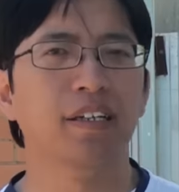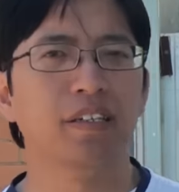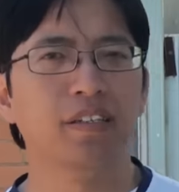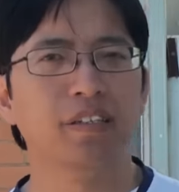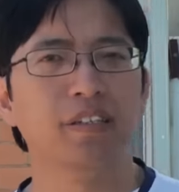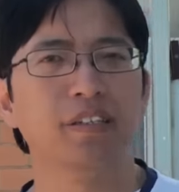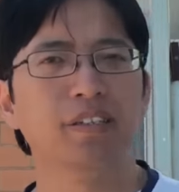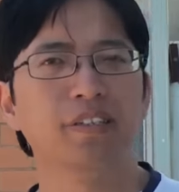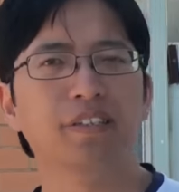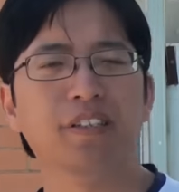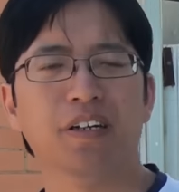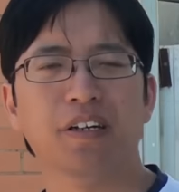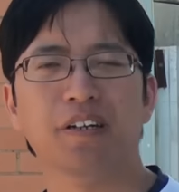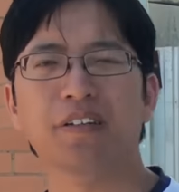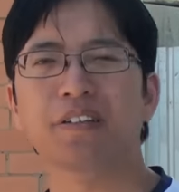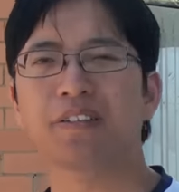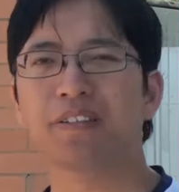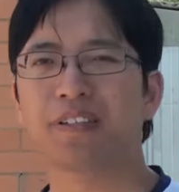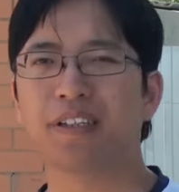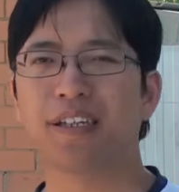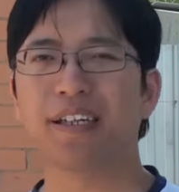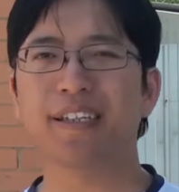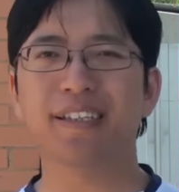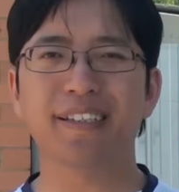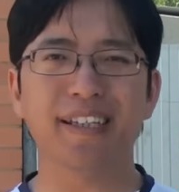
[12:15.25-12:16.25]
You don't
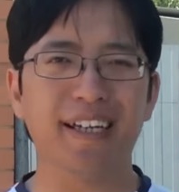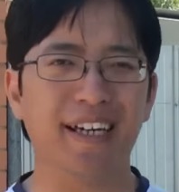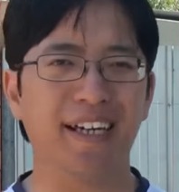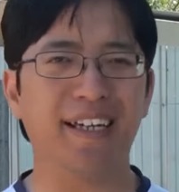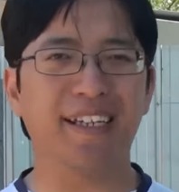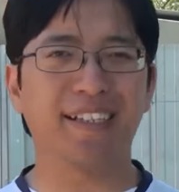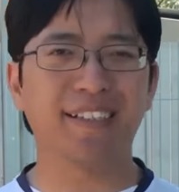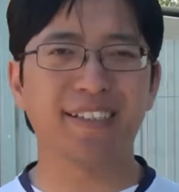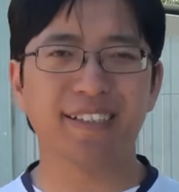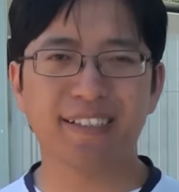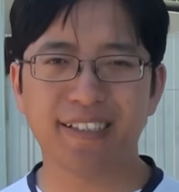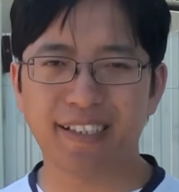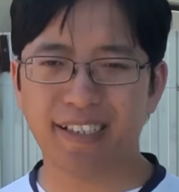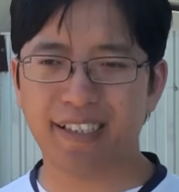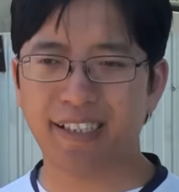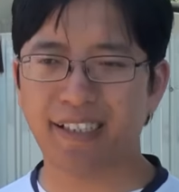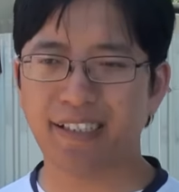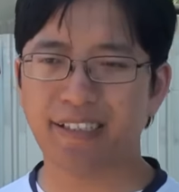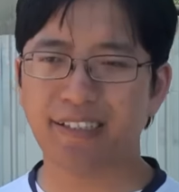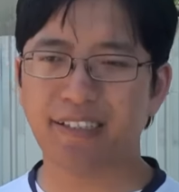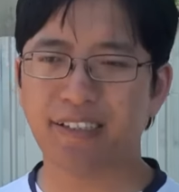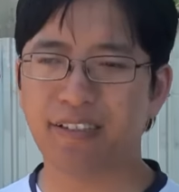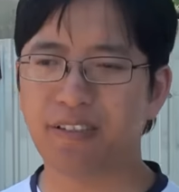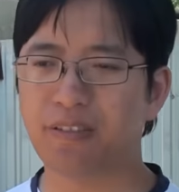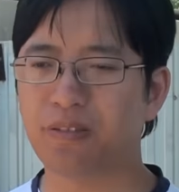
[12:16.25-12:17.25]
need
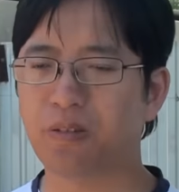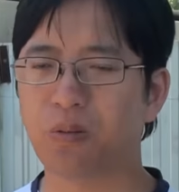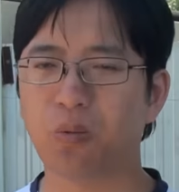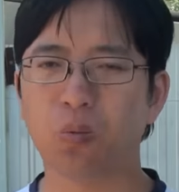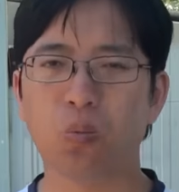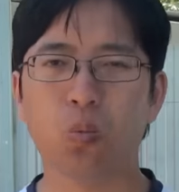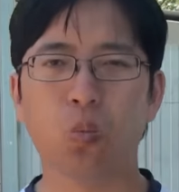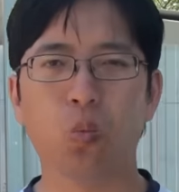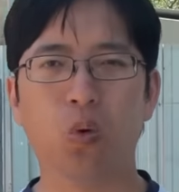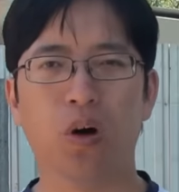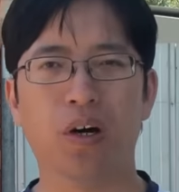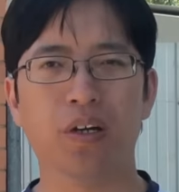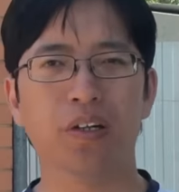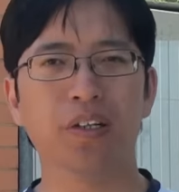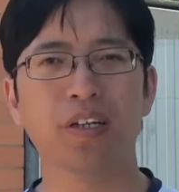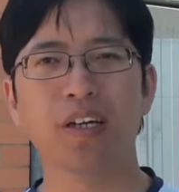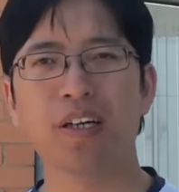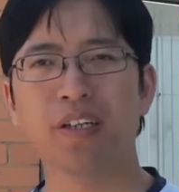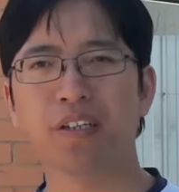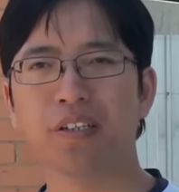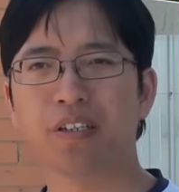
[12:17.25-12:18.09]
X10s until 1,